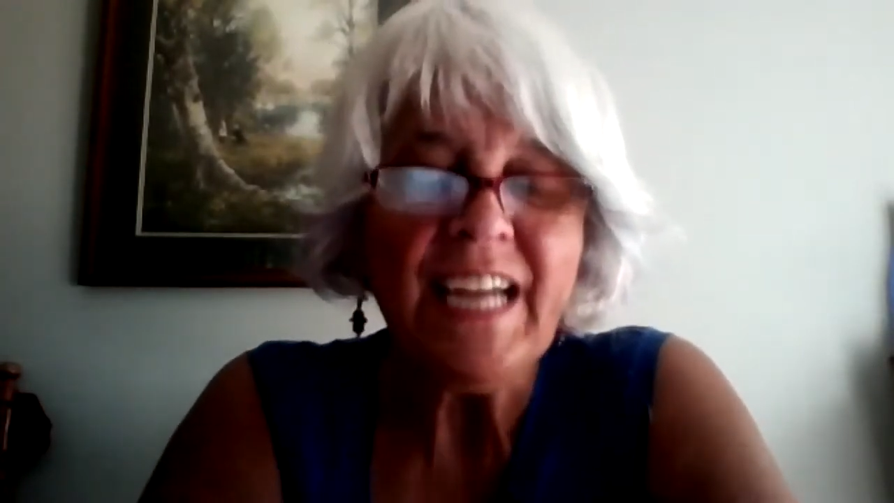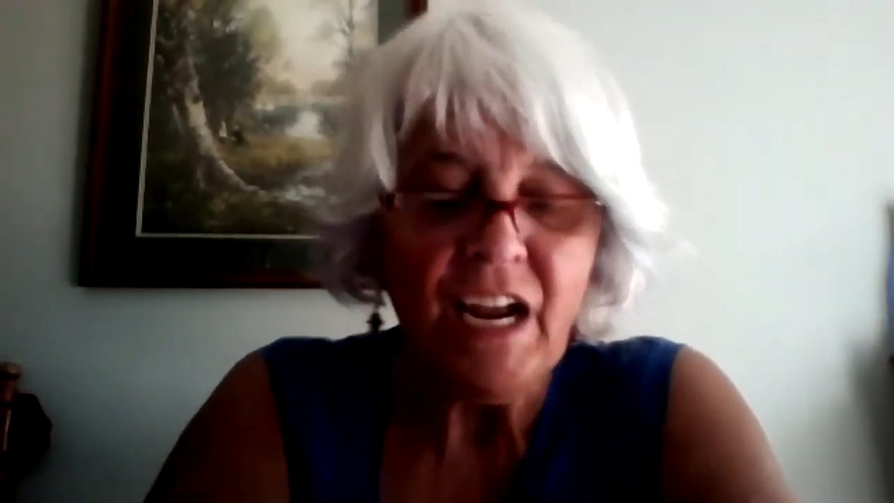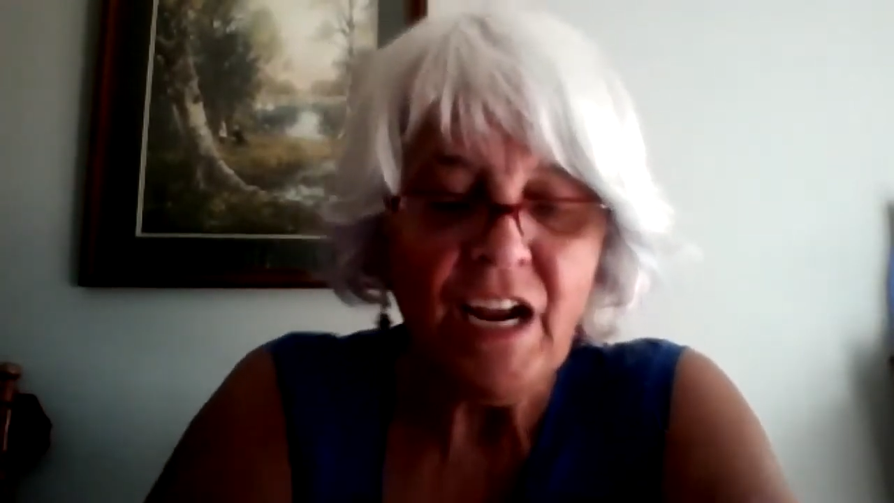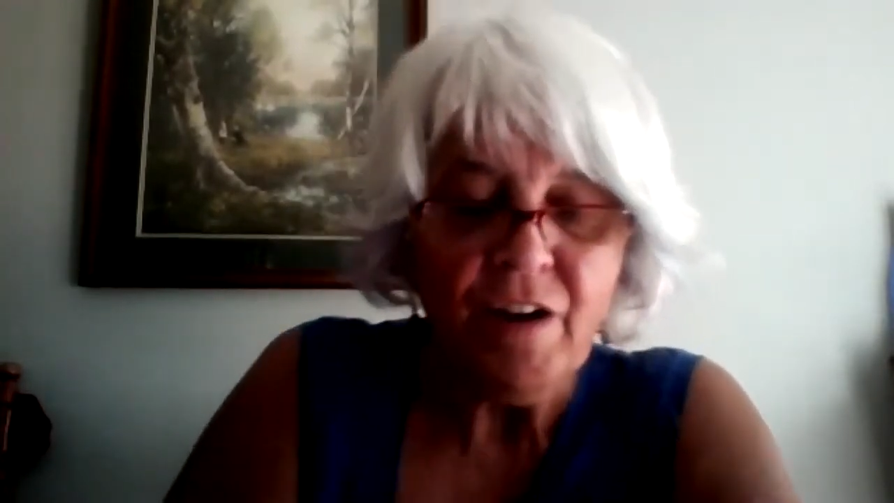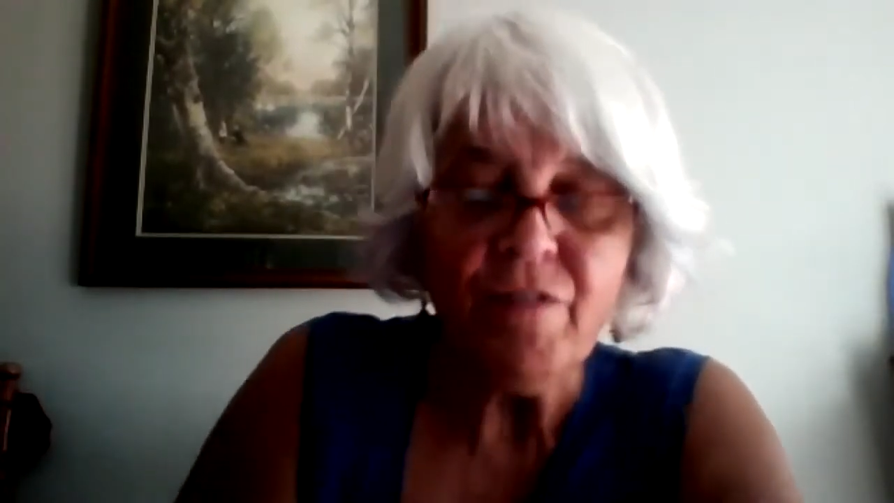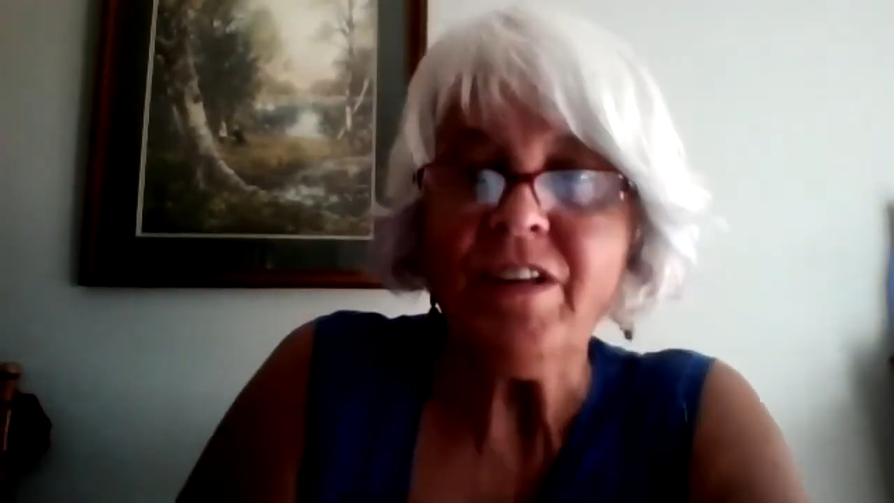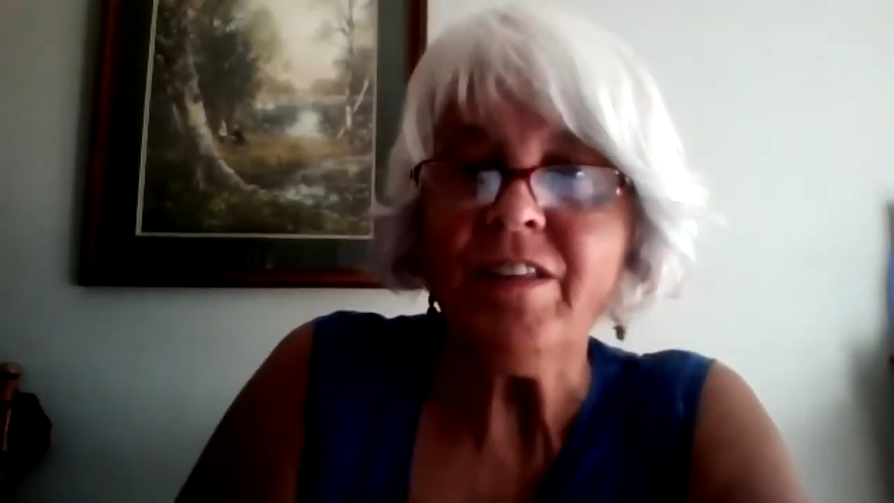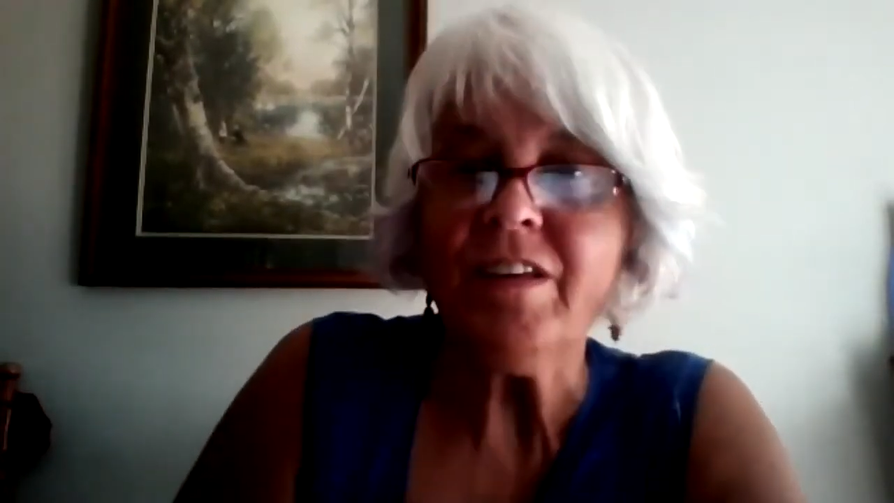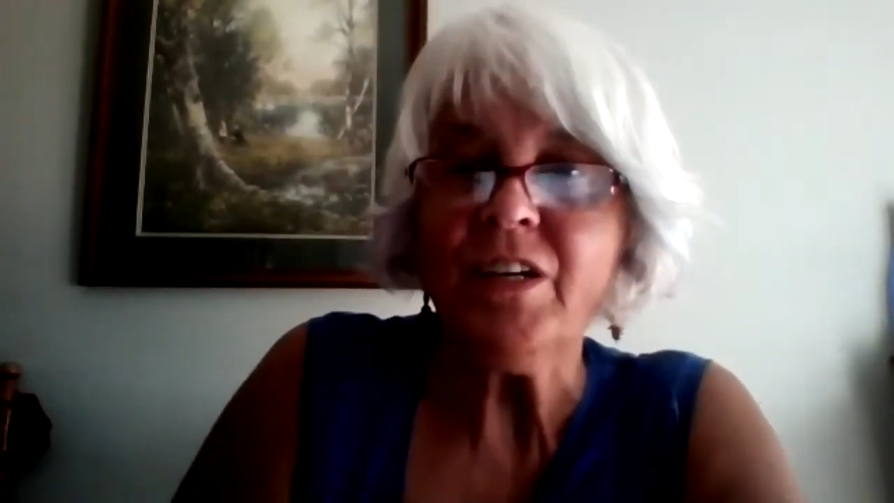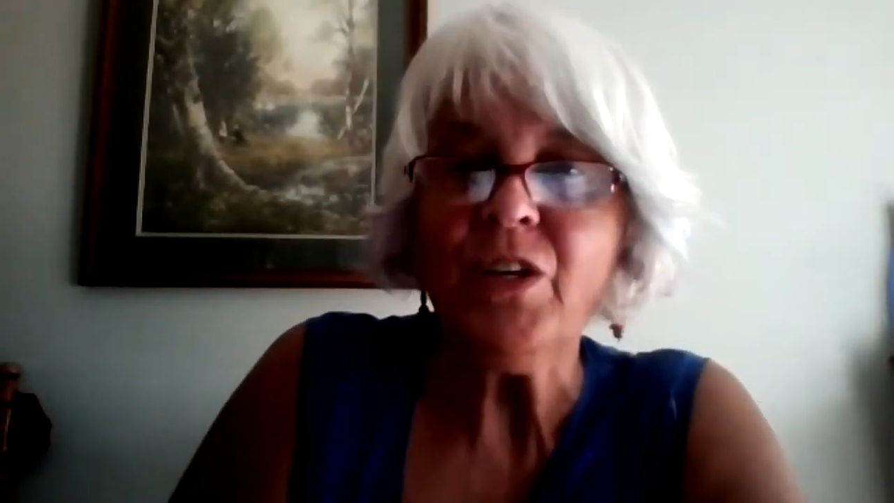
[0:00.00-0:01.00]

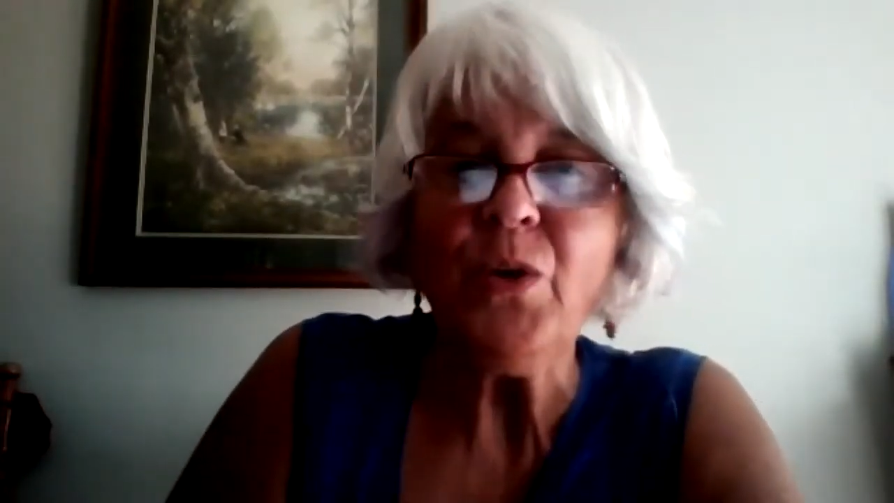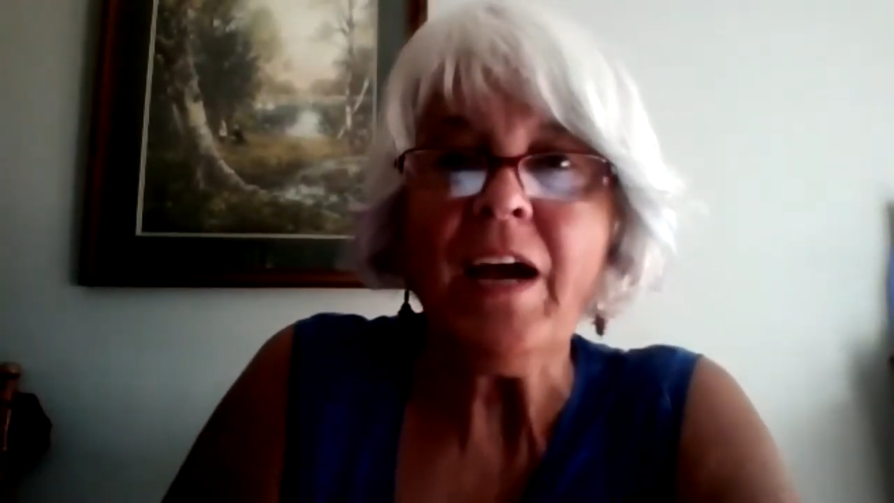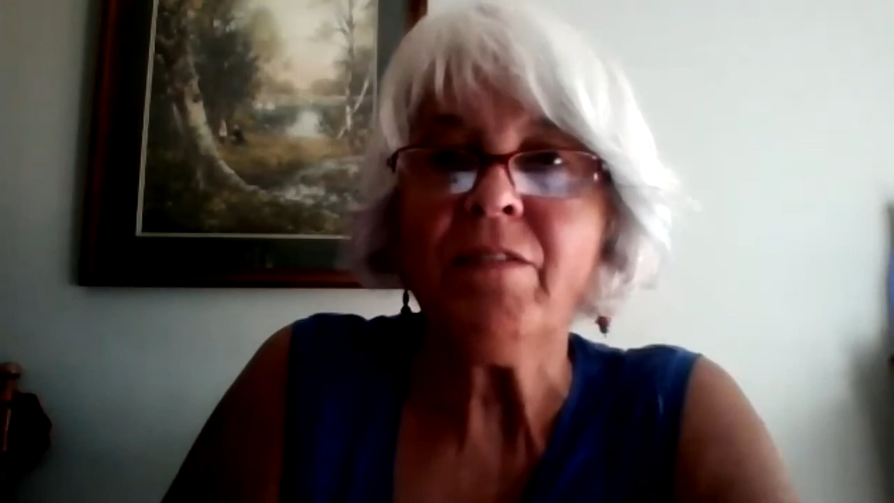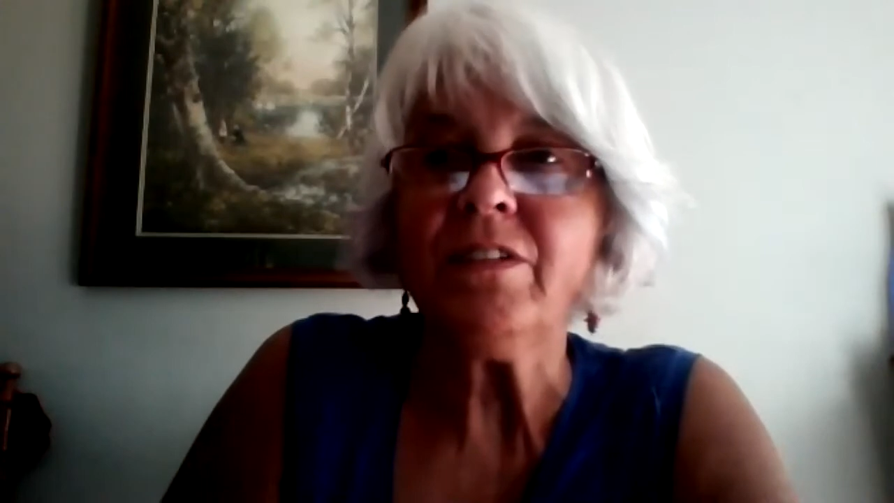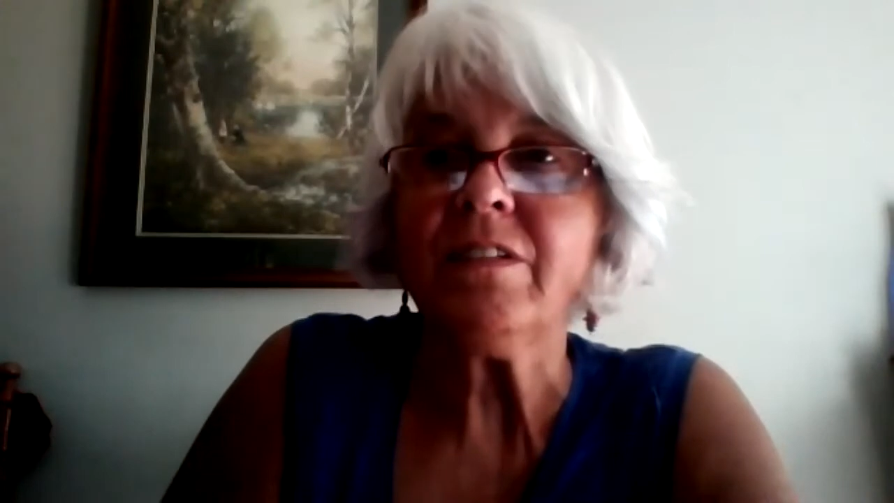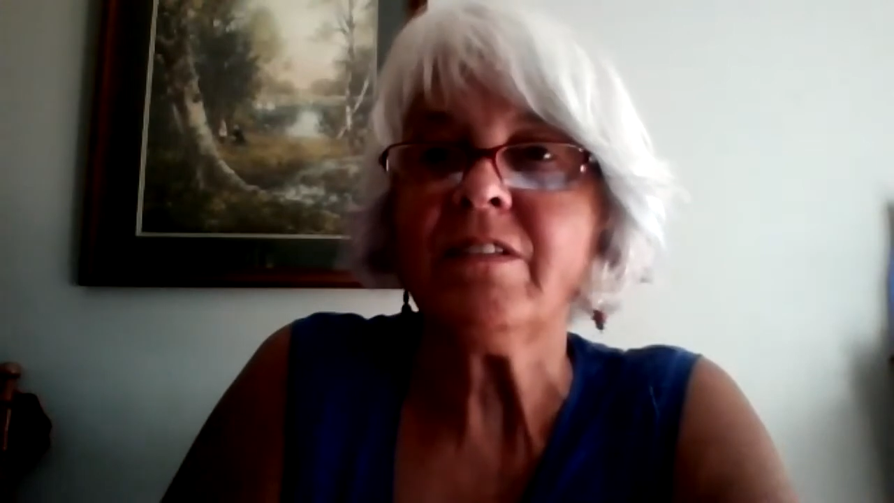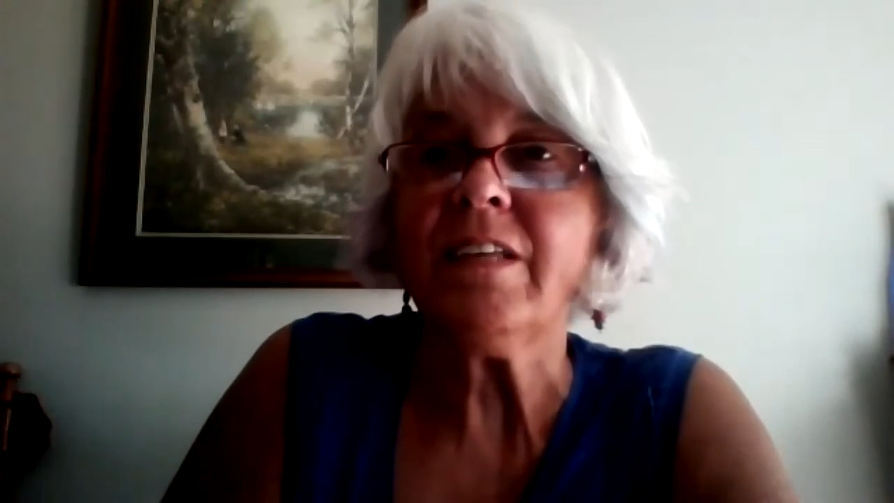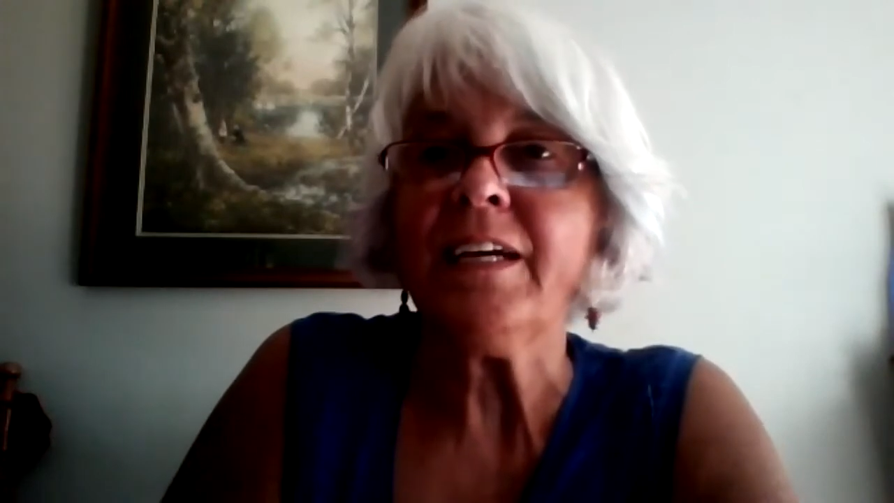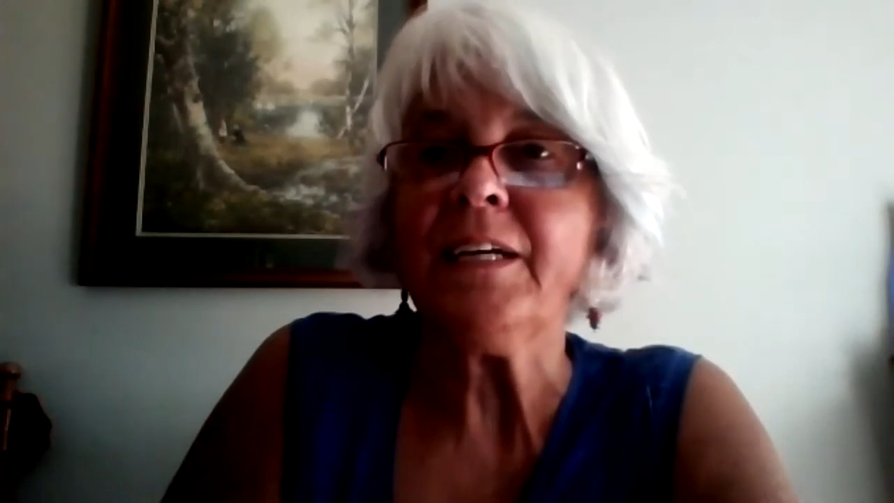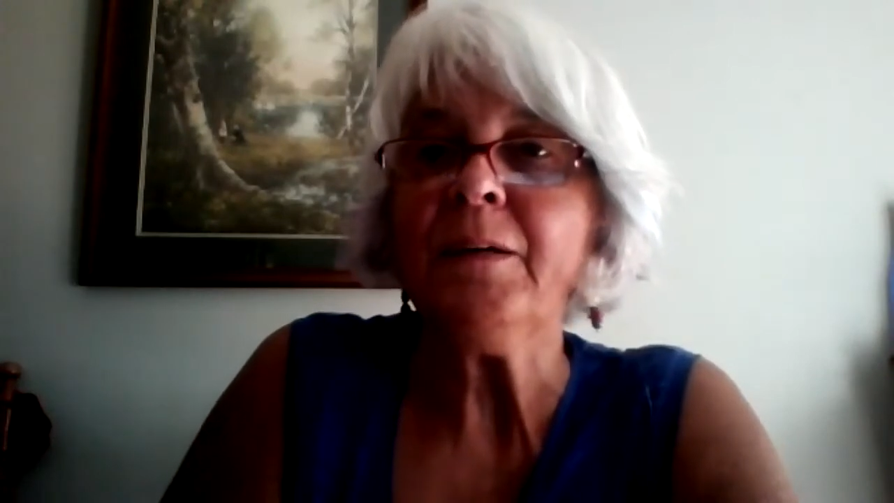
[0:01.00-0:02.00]
everything you have to
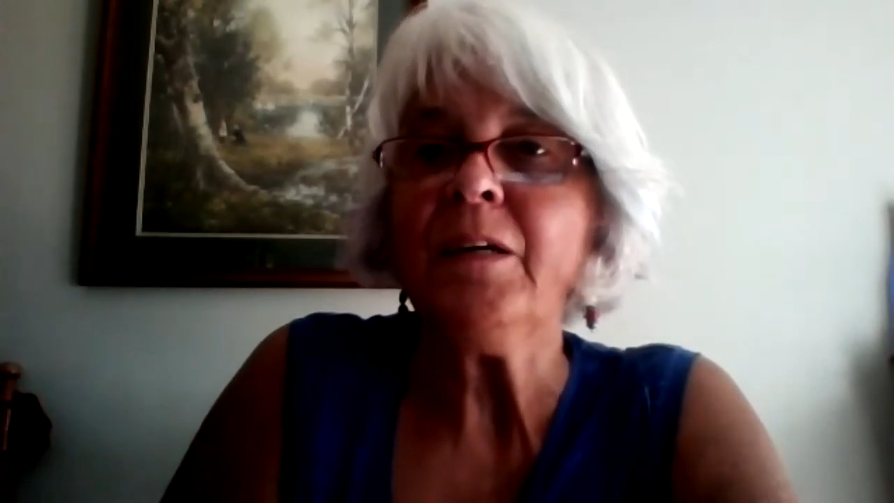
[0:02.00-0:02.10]
say.